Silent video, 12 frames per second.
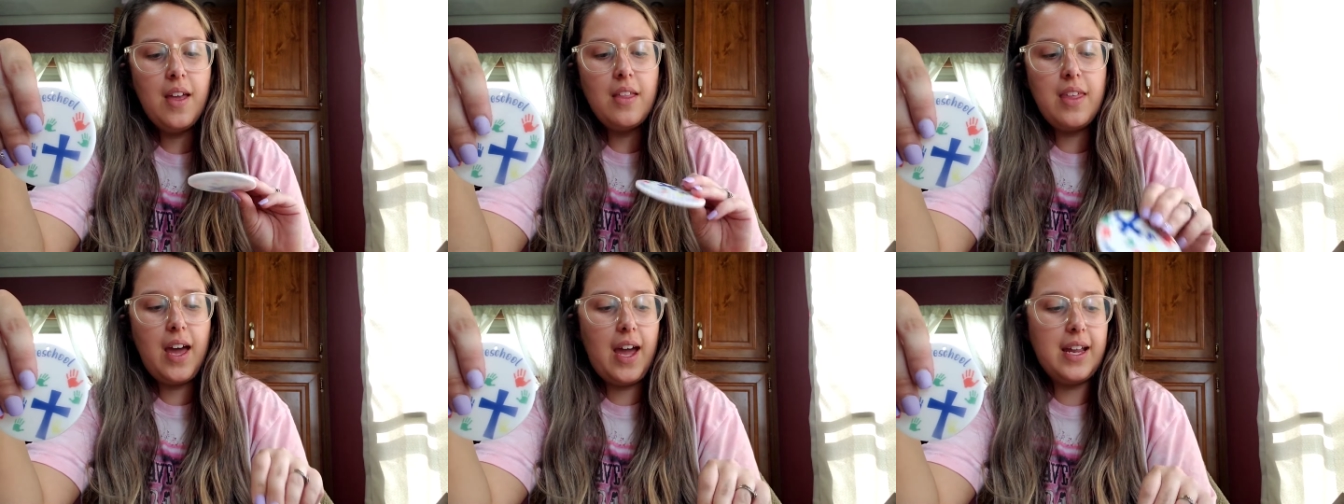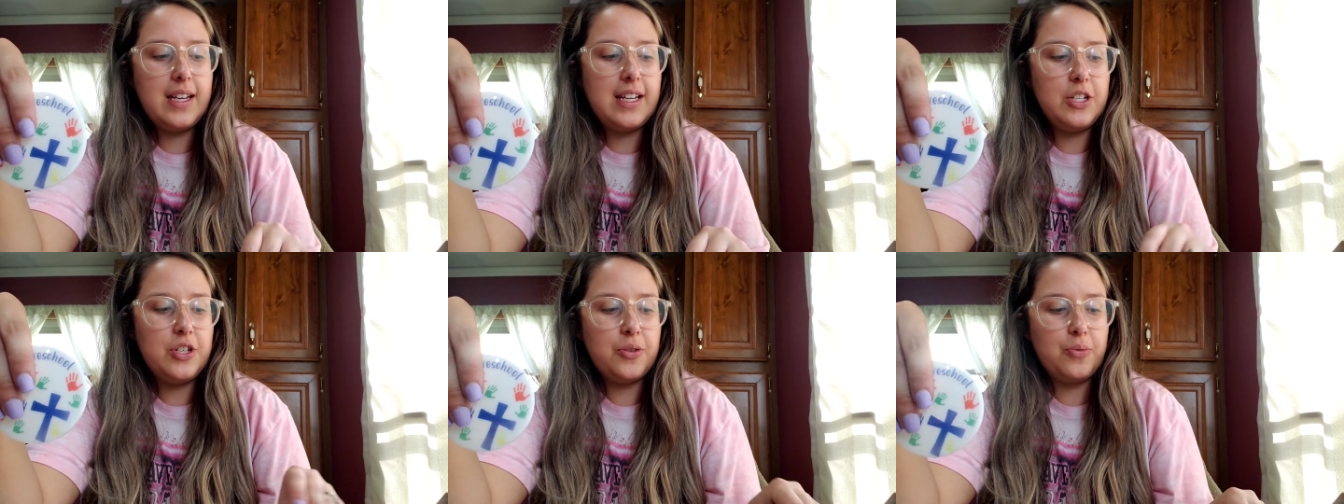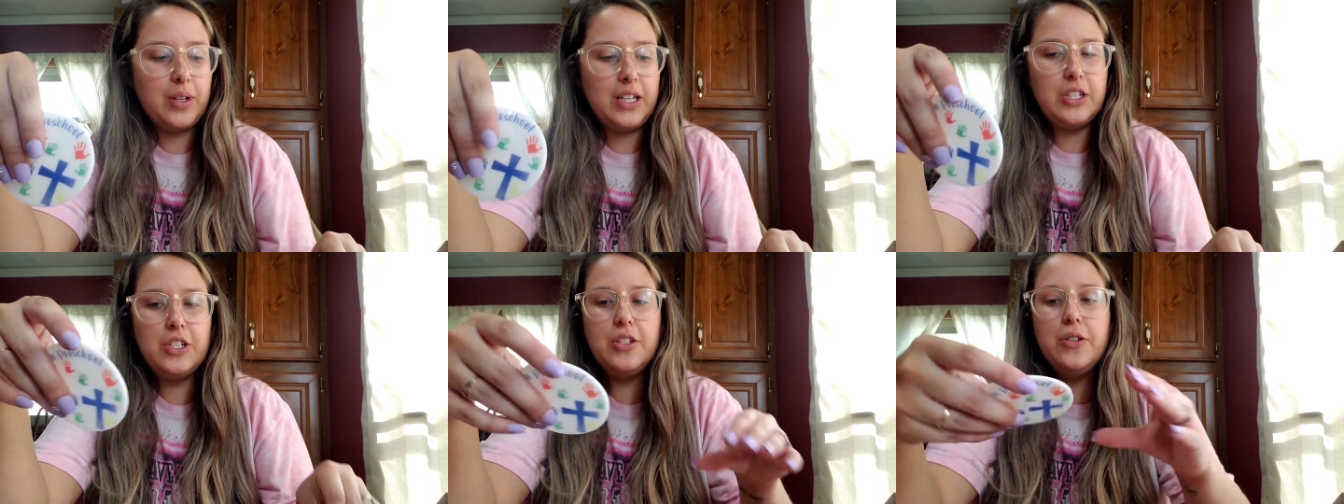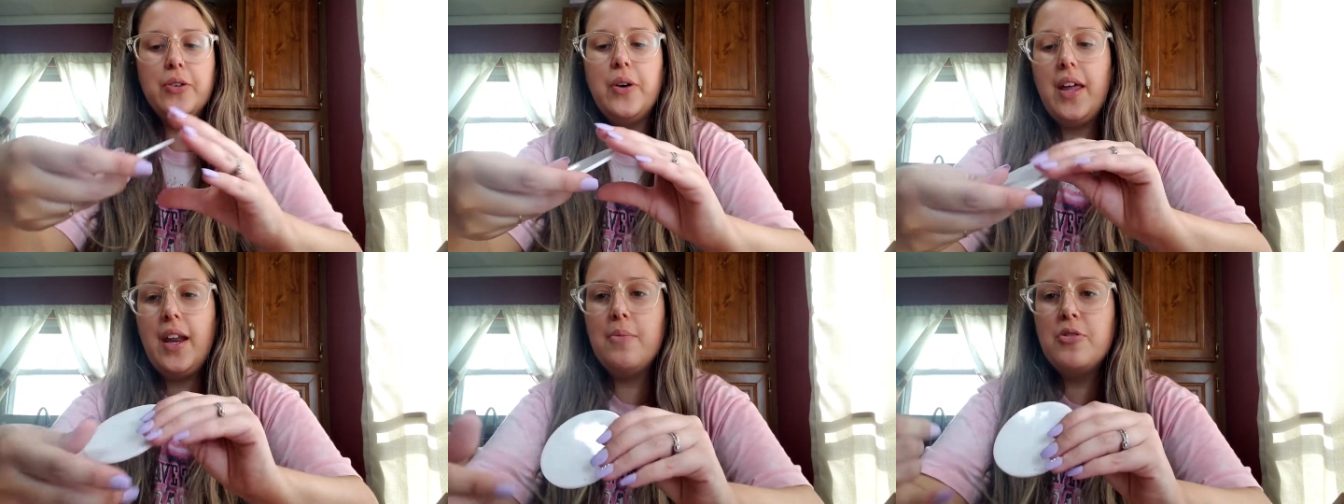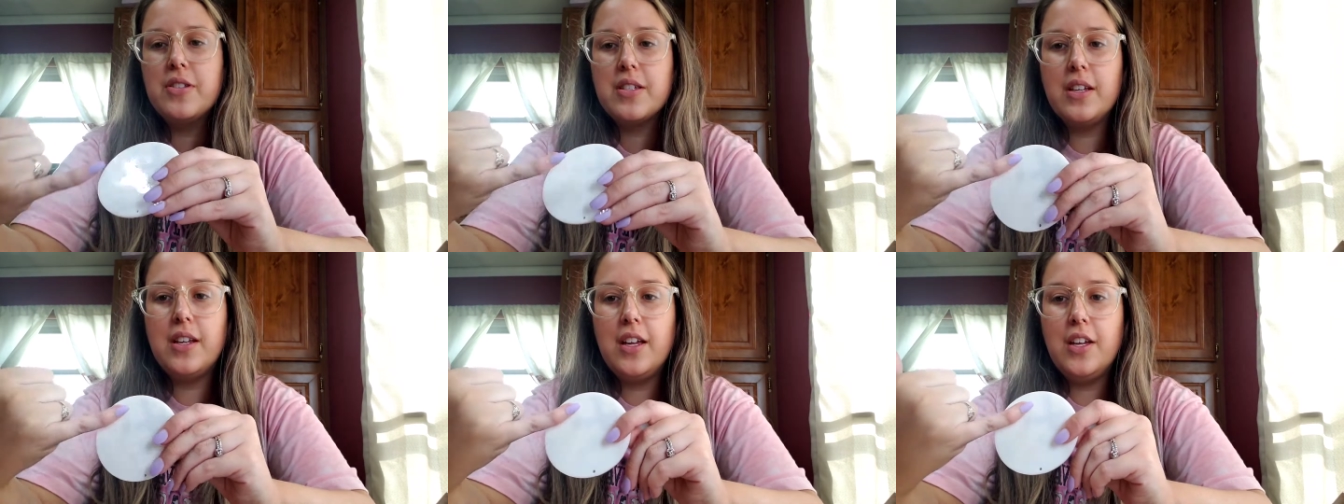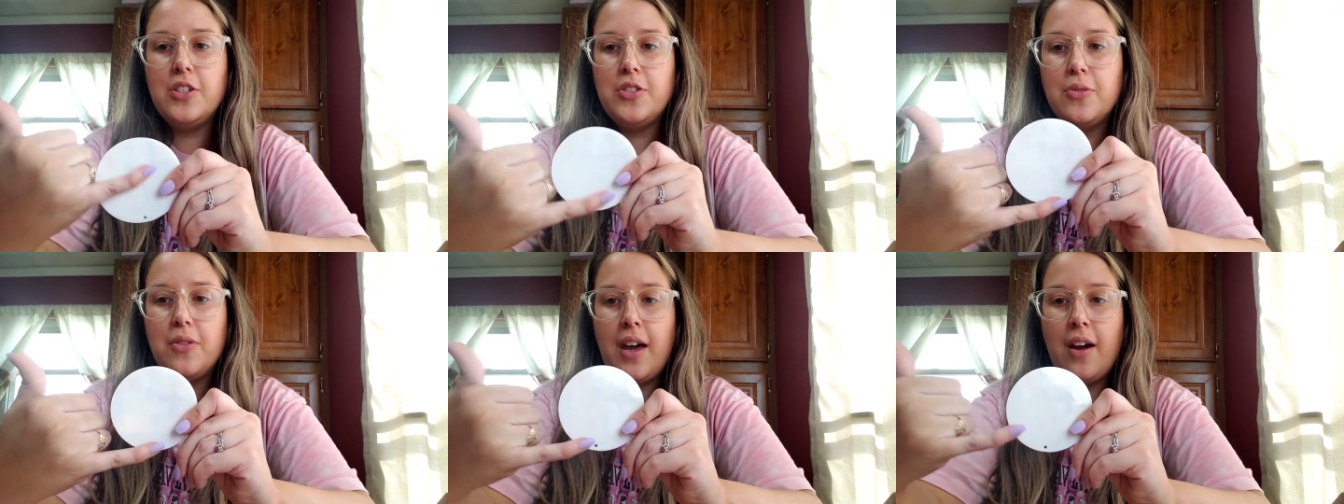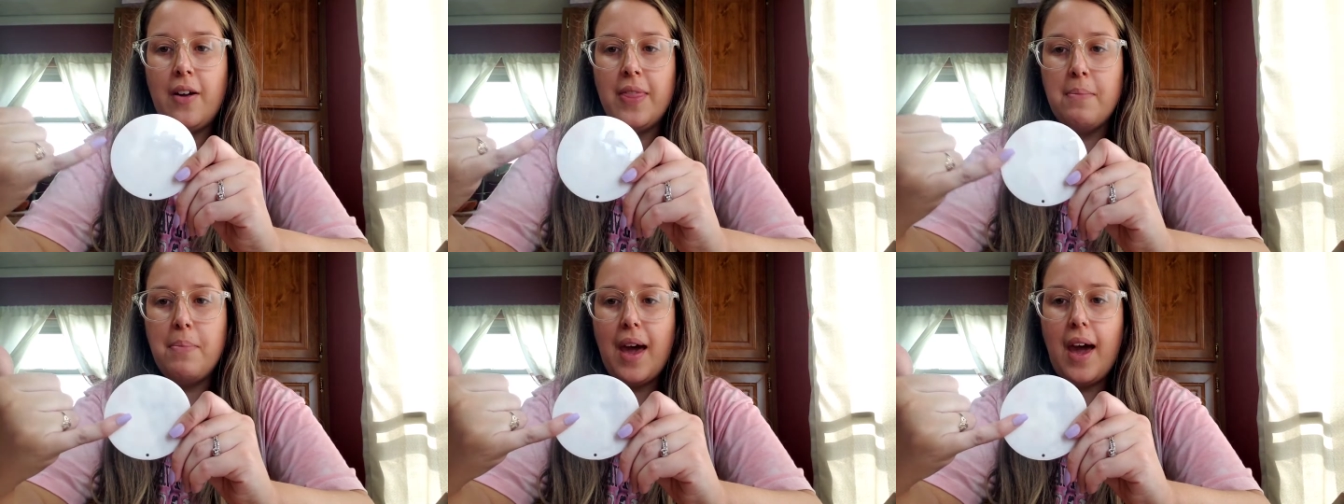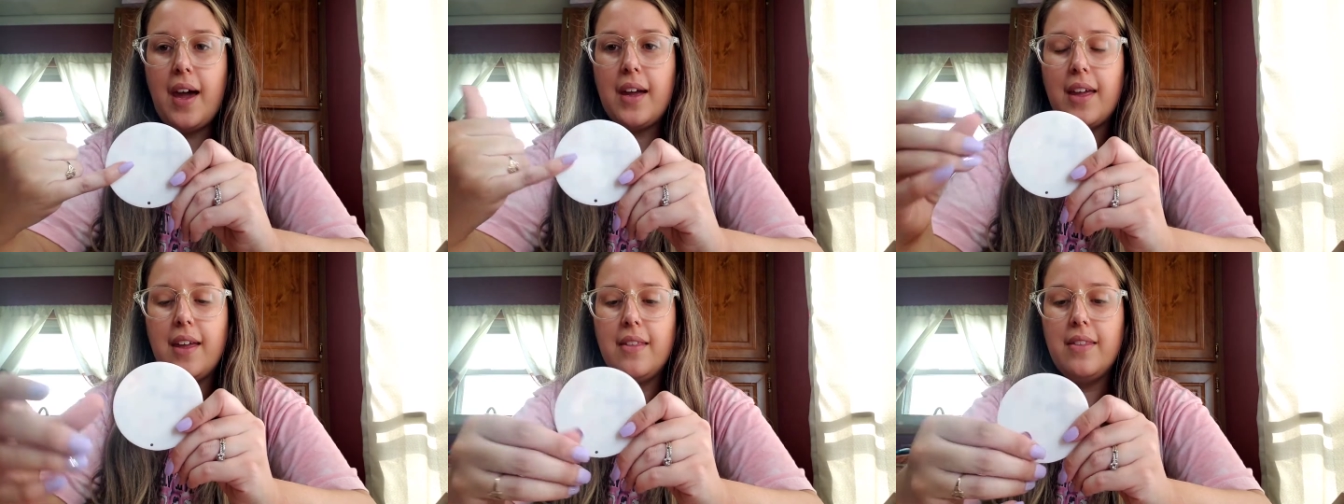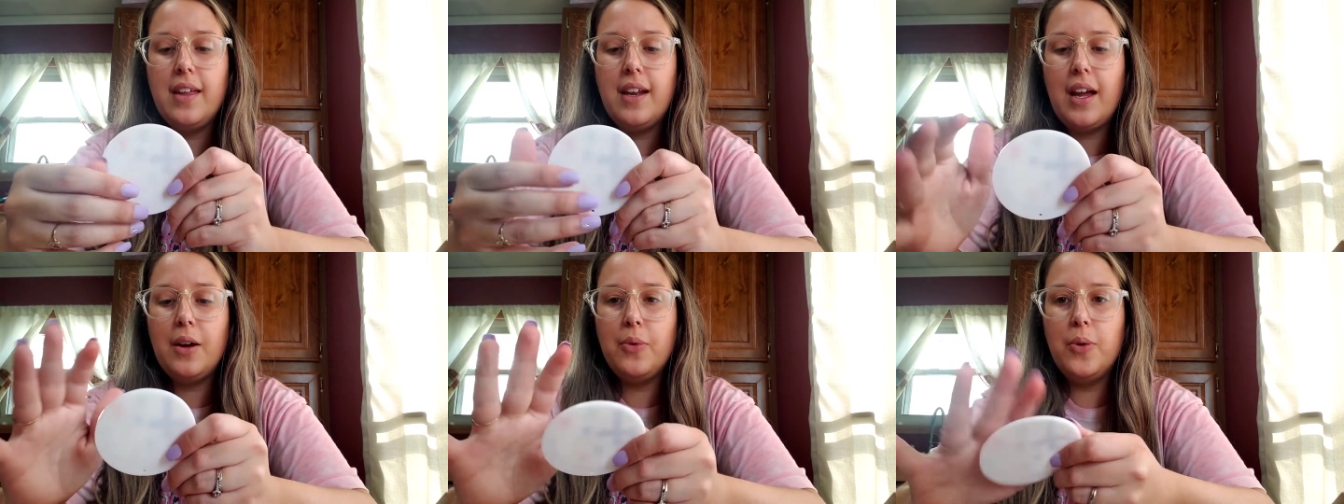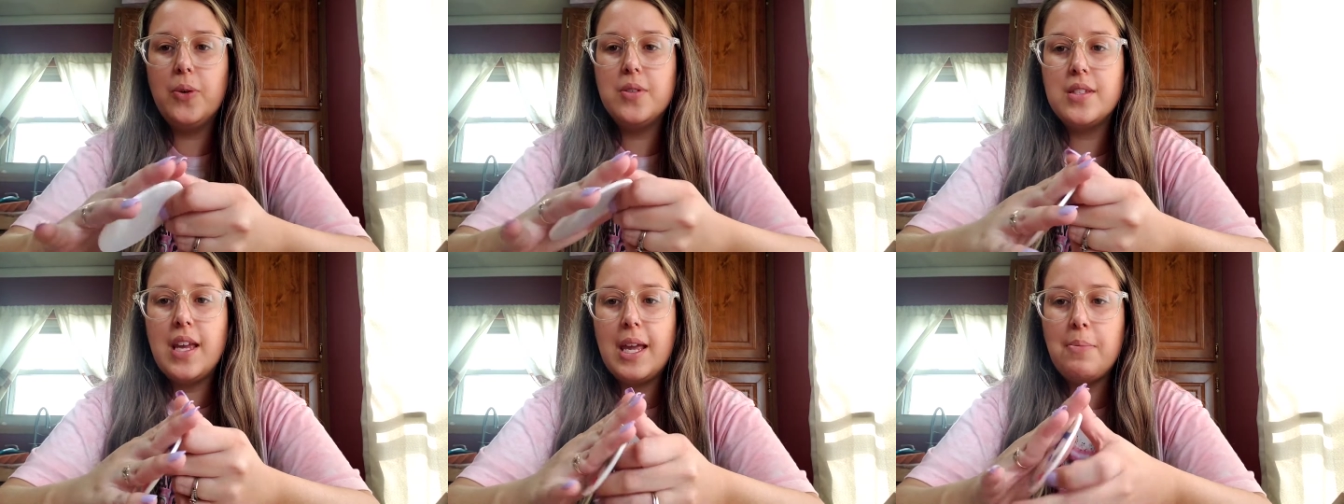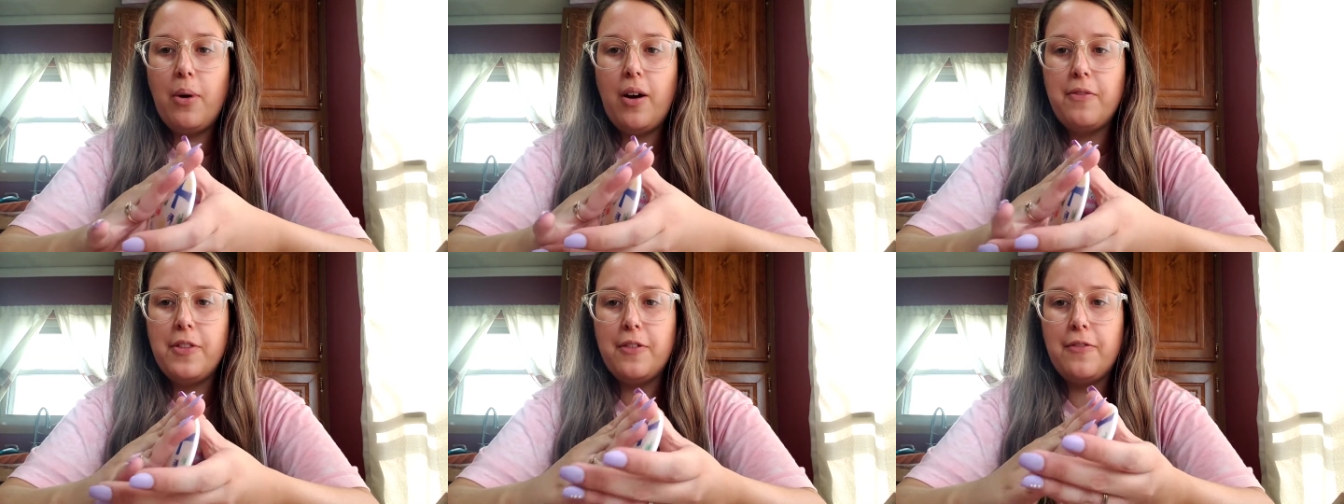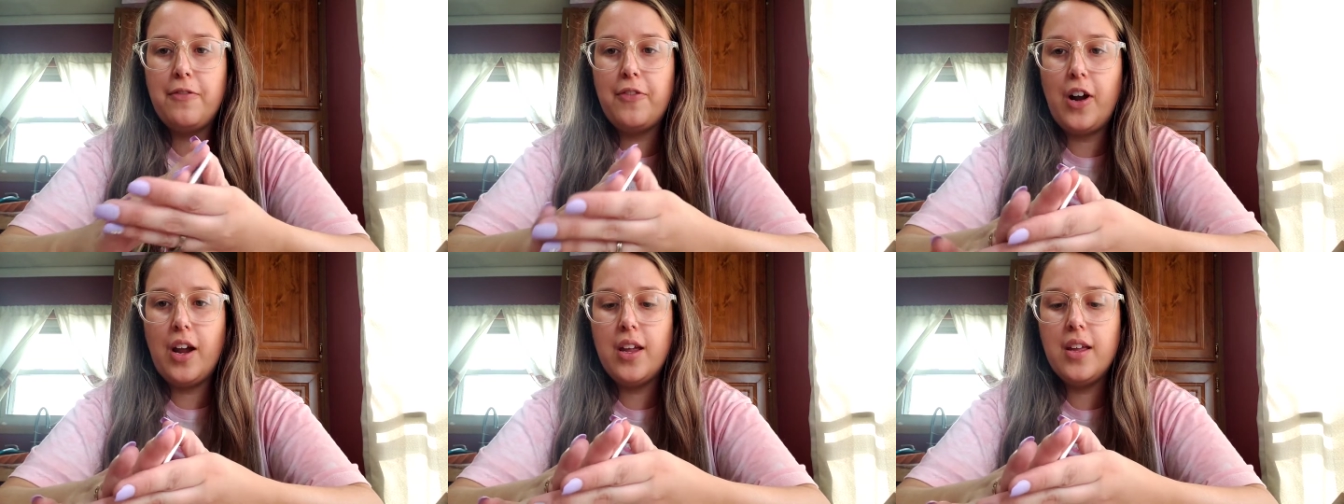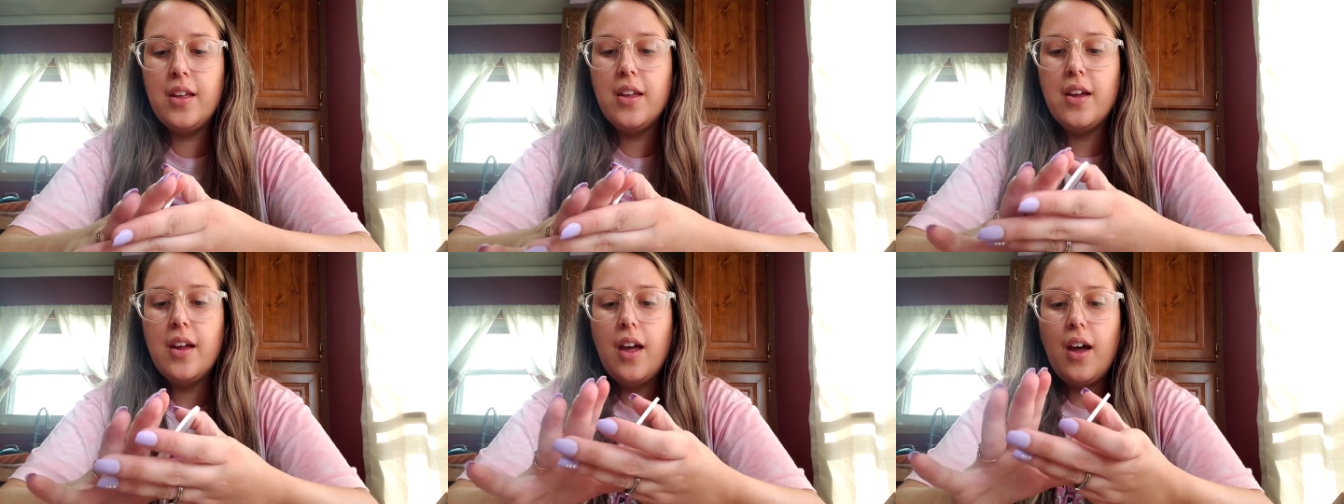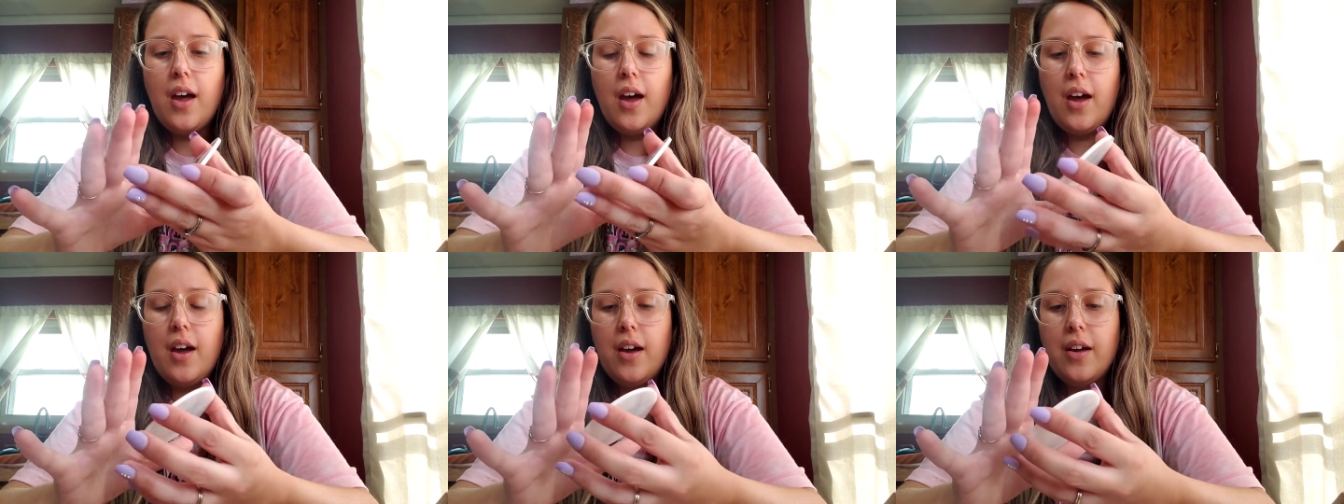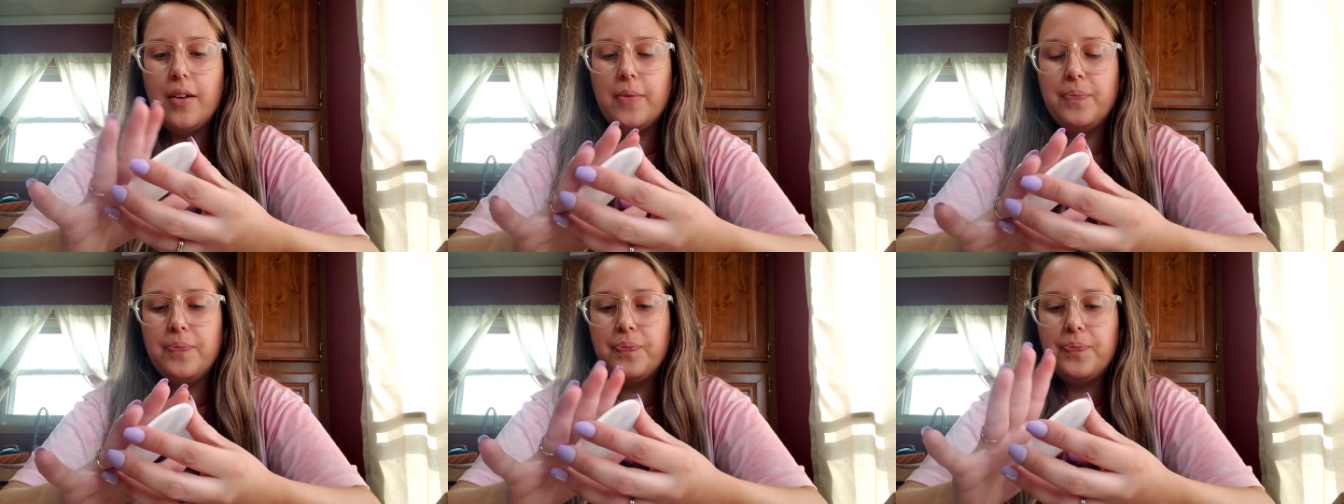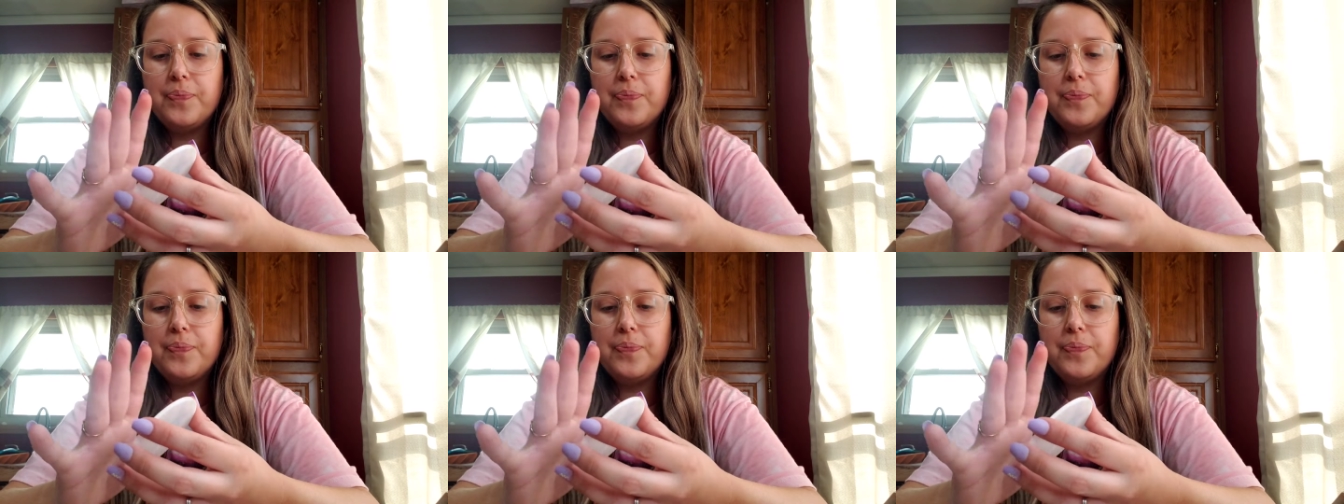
that I need to redo, and I'm just gonna do that on the back, and then I will tape off the front, um,